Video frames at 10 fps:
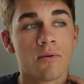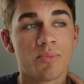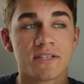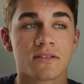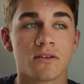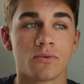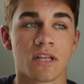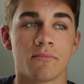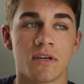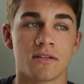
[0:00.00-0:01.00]
Basically what
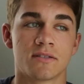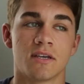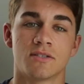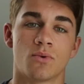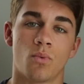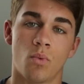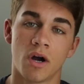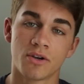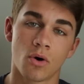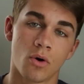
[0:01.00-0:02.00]
that means is
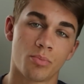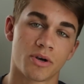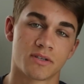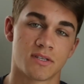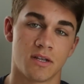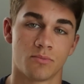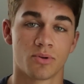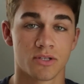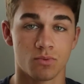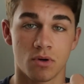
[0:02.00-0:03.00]
one whole person
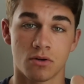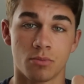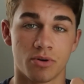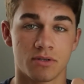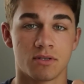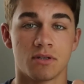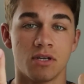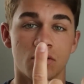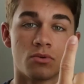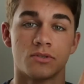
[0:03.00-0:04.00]
plus one whole person
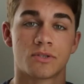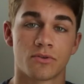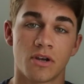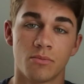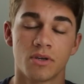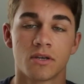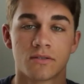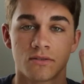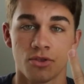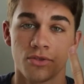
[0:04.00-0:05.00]
equals three
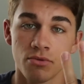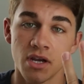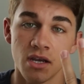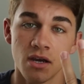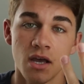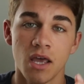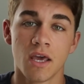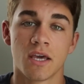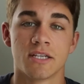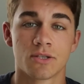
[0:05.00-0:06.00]
because three
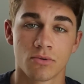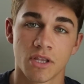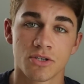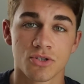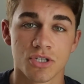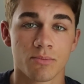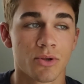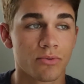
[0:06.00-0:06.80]
is the relationship.